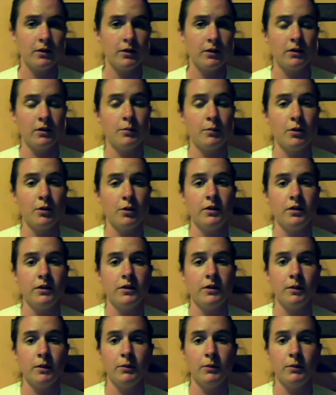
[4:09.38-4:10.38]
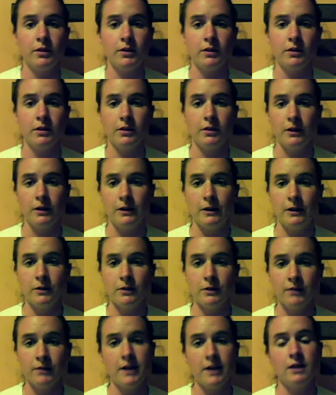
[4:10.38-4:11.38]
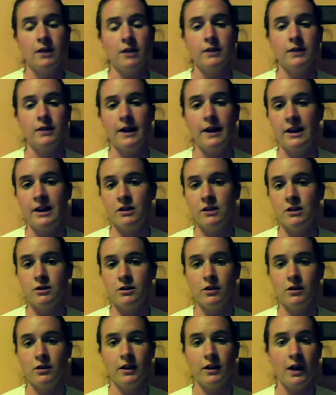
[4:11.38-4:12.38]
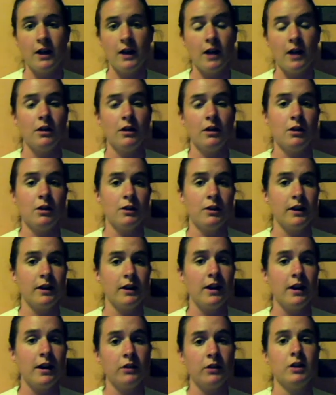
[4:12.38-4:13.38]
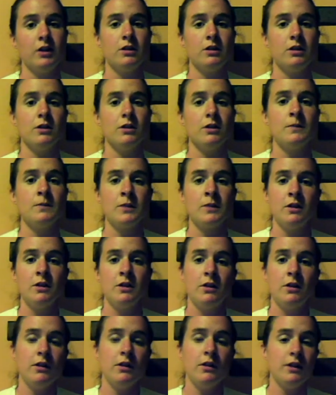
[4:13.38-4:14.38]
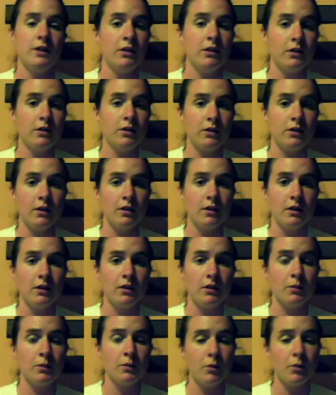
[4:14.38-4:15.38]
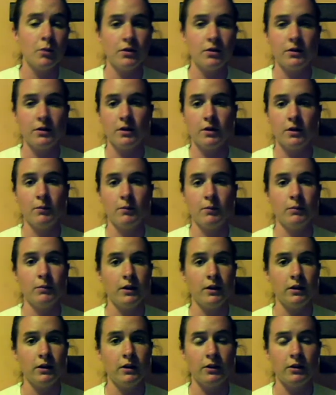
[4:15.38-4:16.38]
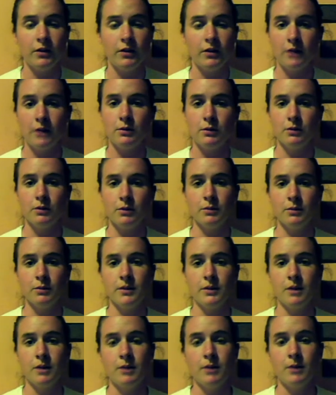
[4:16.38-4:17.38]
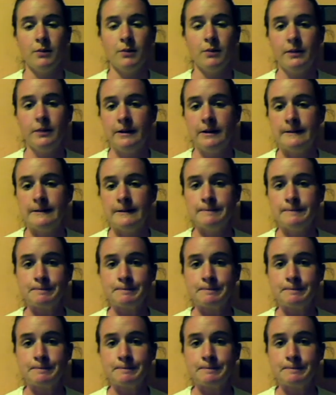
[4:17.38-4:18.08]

support systems uh, you can find online, just like uh, go to like Alexander Disease uh, Support Systems, and there's several groups that come up, and